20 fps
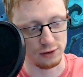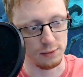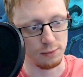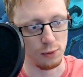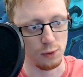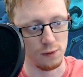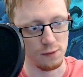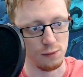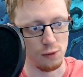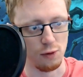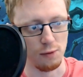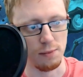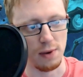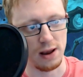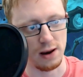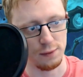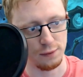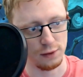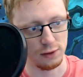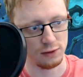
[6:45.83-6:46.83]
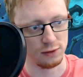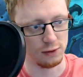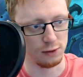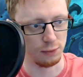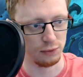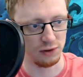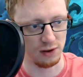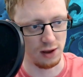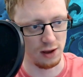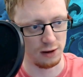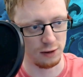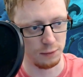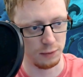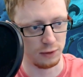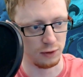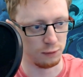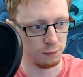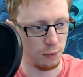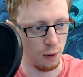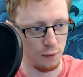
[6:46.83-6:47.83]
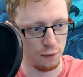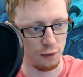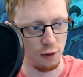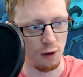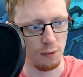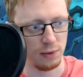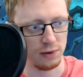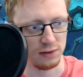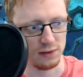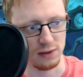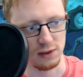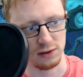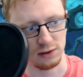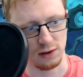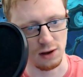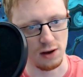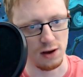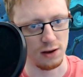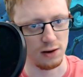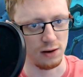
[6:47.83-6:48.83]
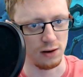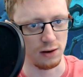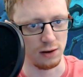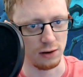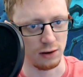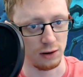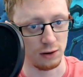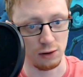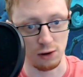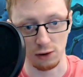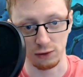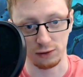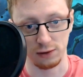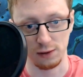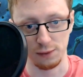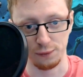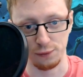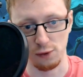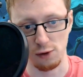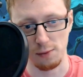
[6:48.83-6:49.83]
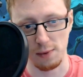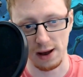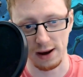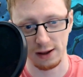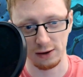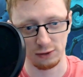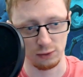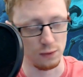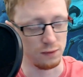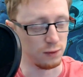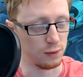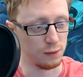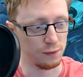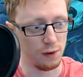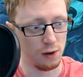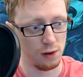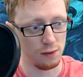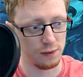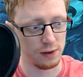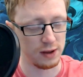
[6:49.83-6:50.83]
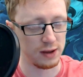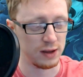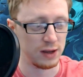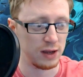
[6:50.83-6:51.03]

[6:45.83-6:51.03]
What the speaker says: but with more benefits and upsides, because both copies of this card are costed a 4 mana, so if you evolve it,